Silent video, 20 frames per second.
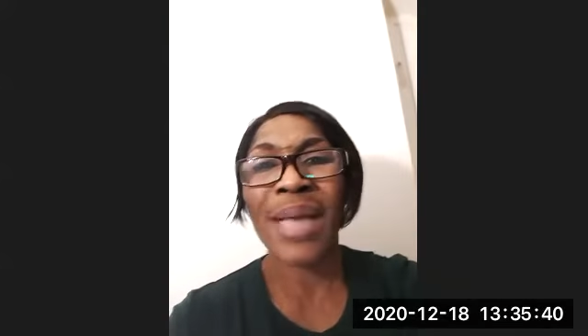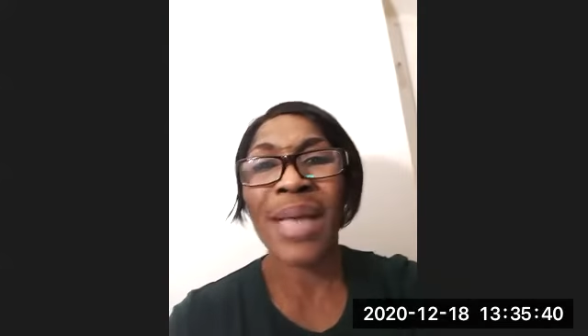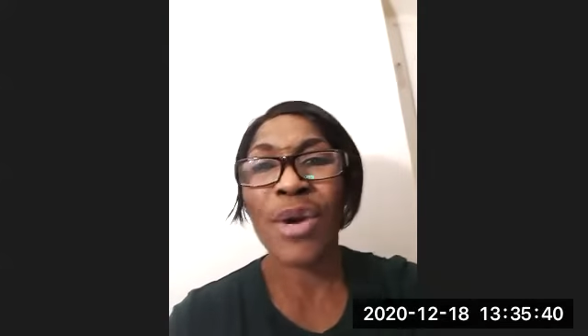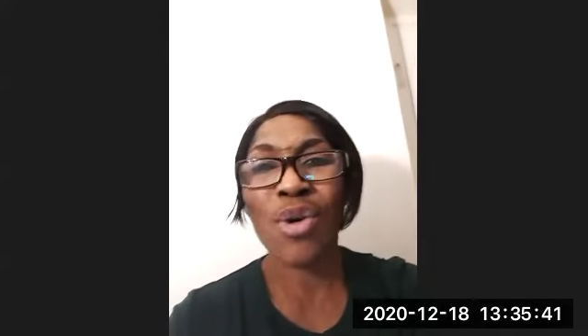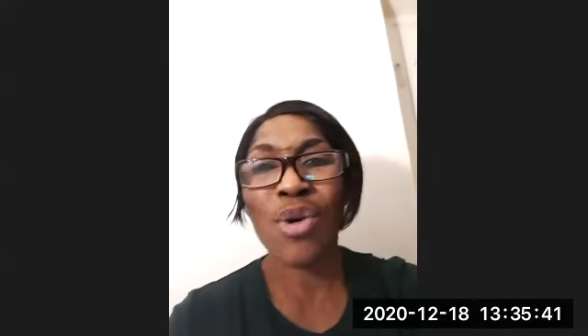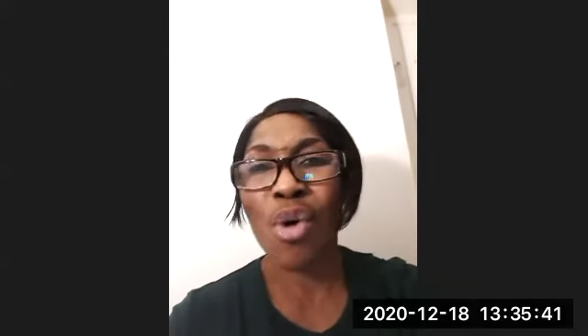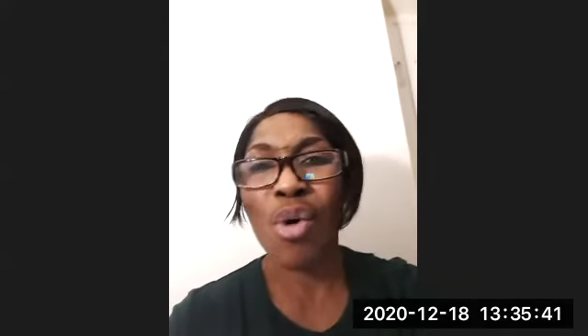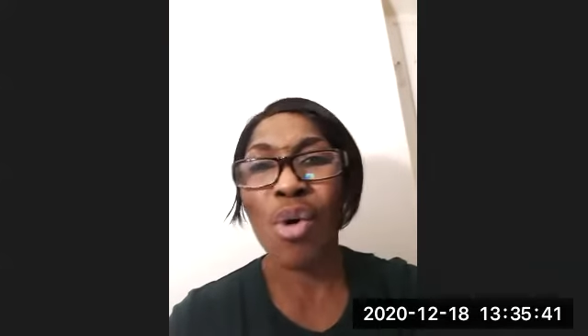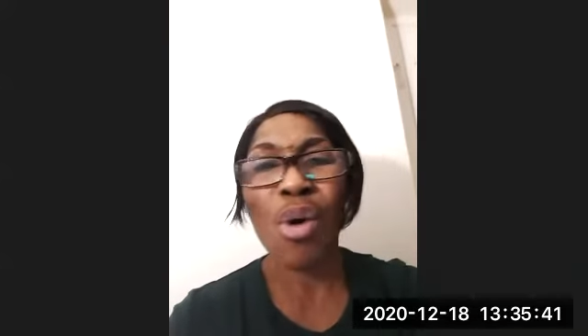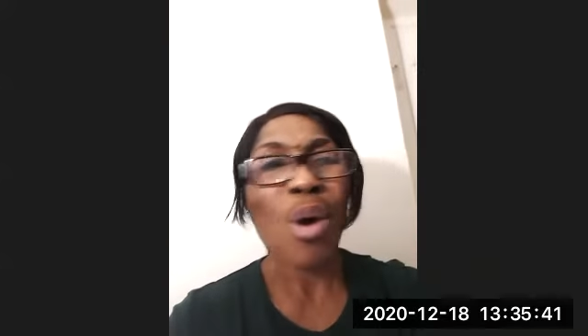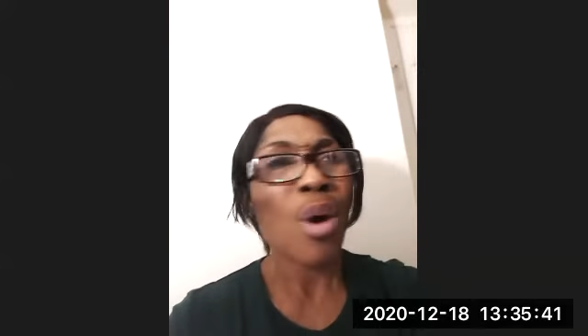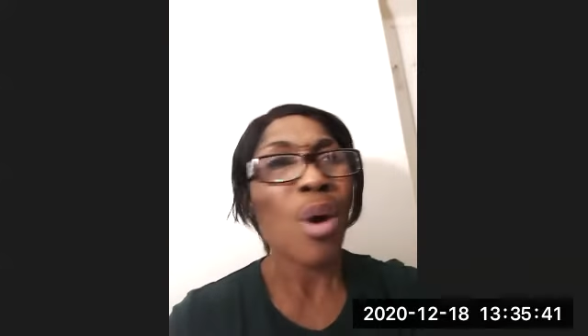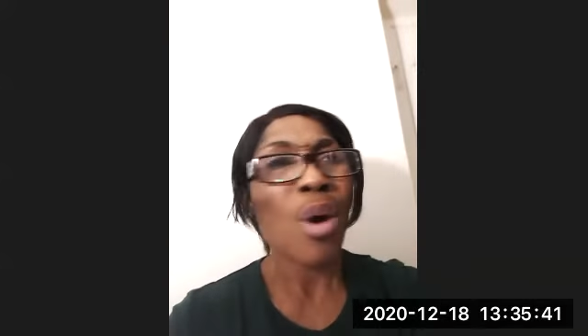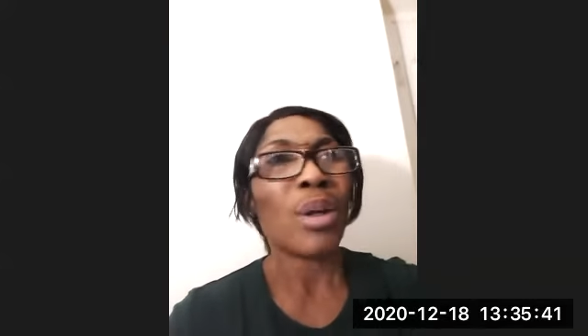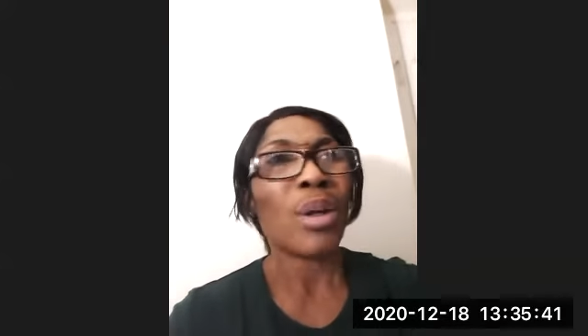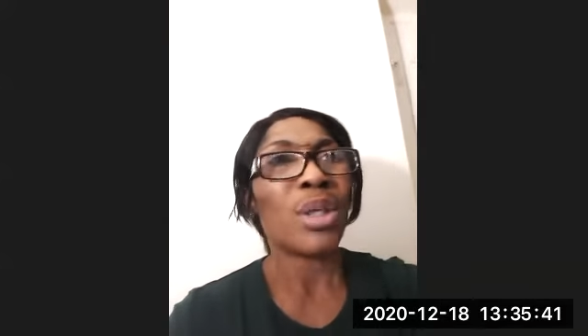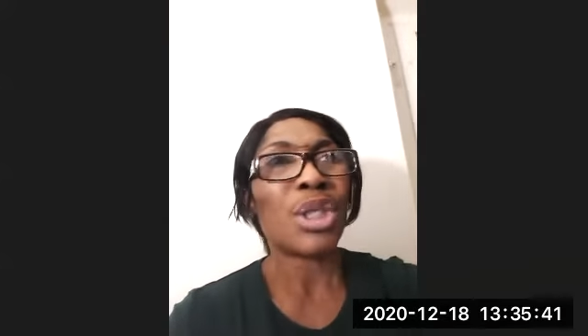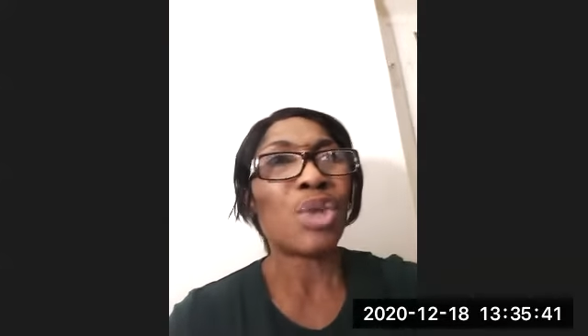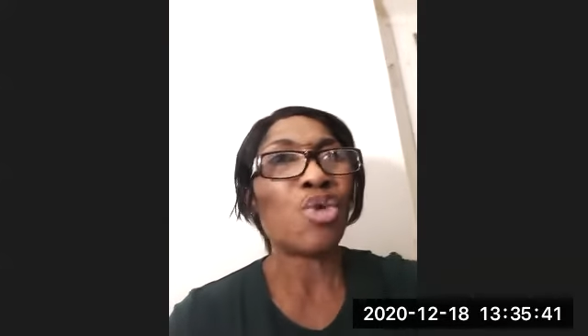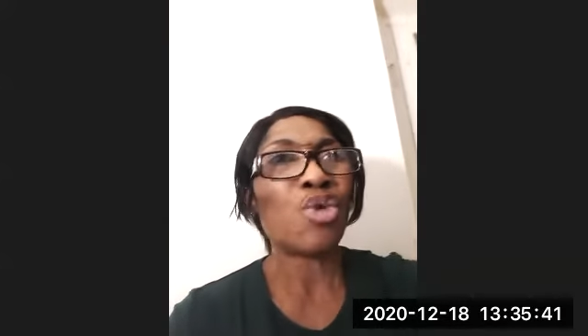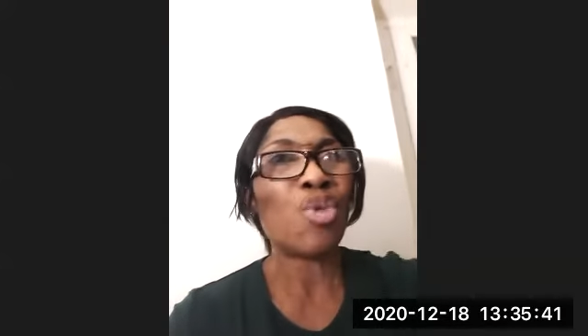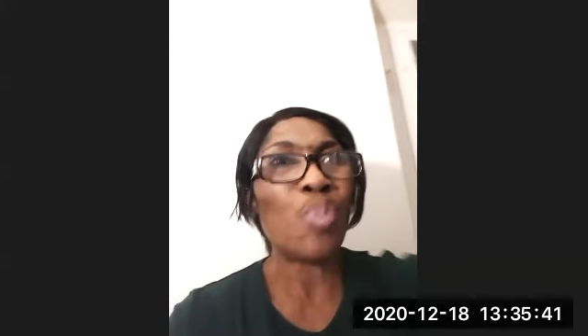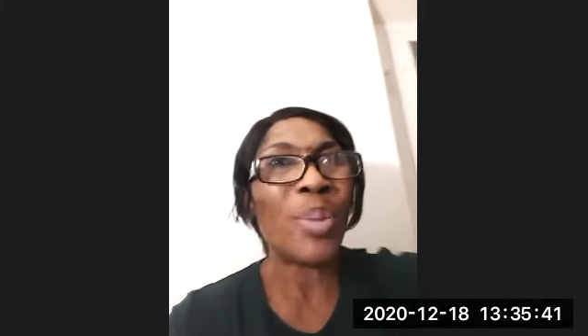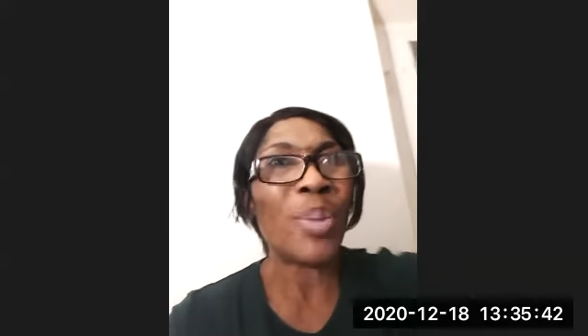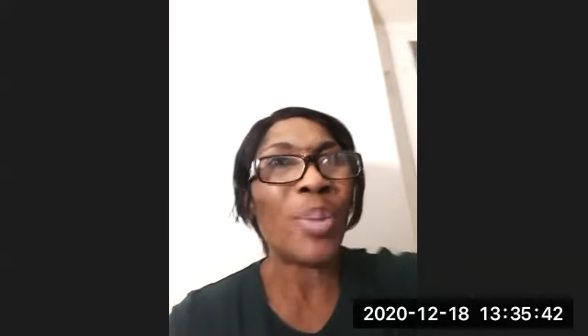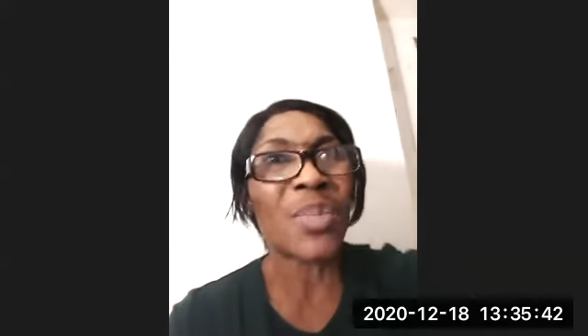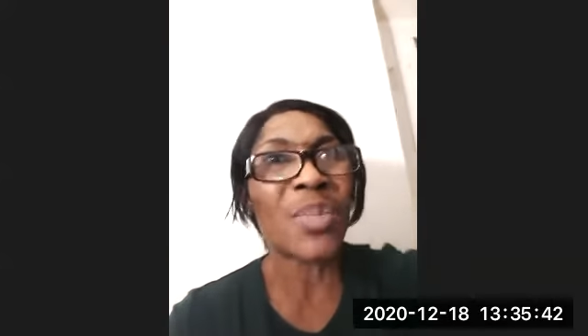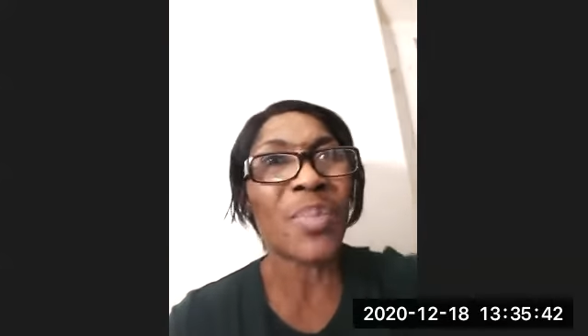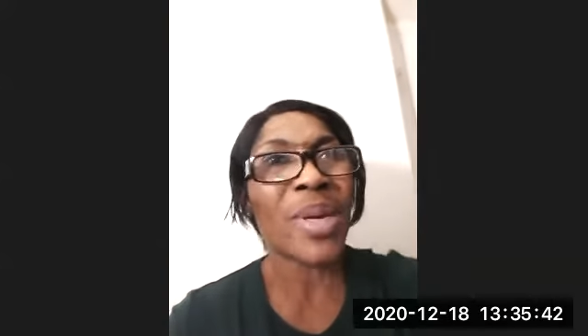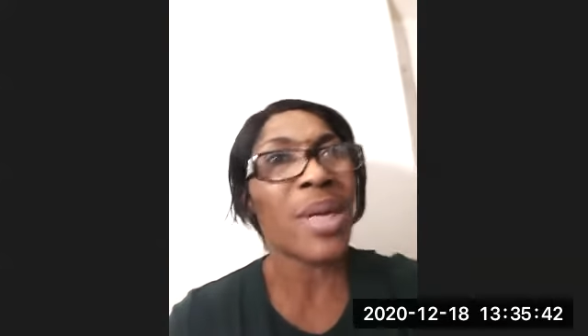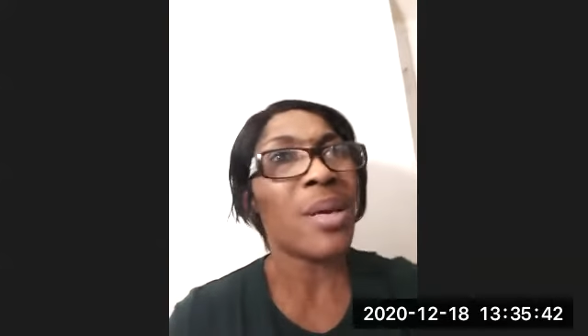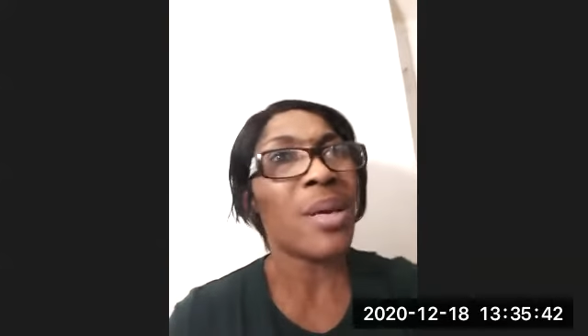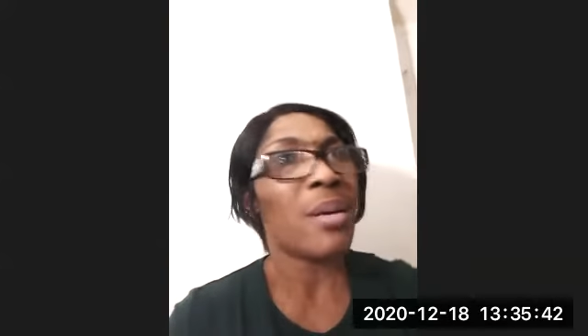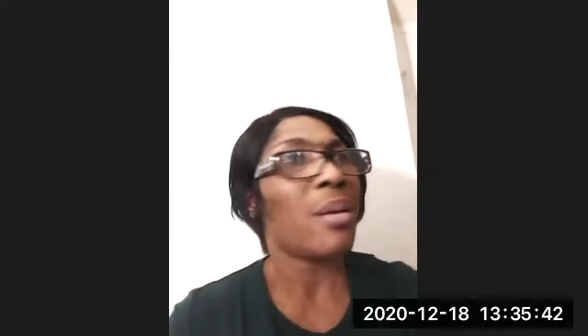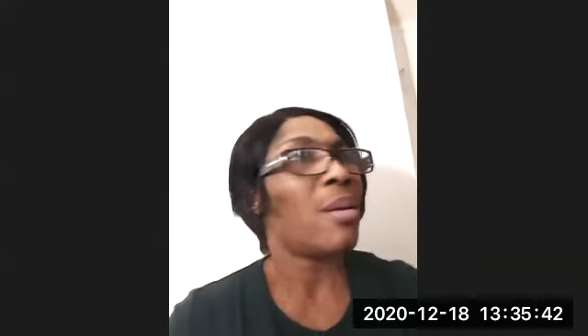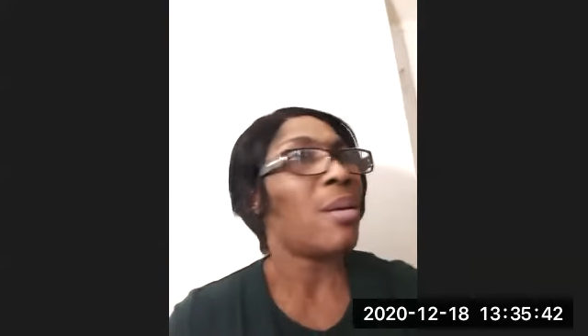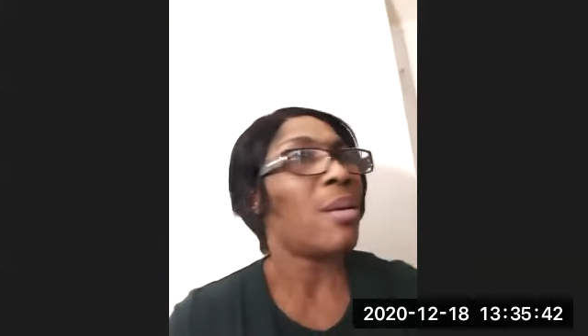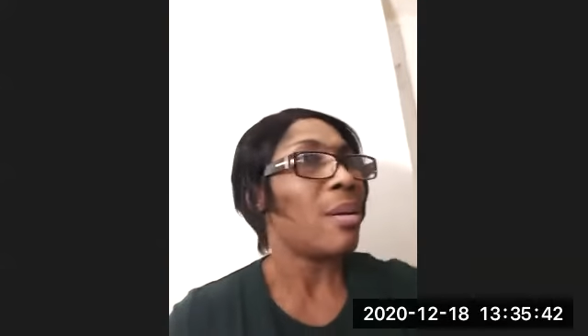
know she will beat me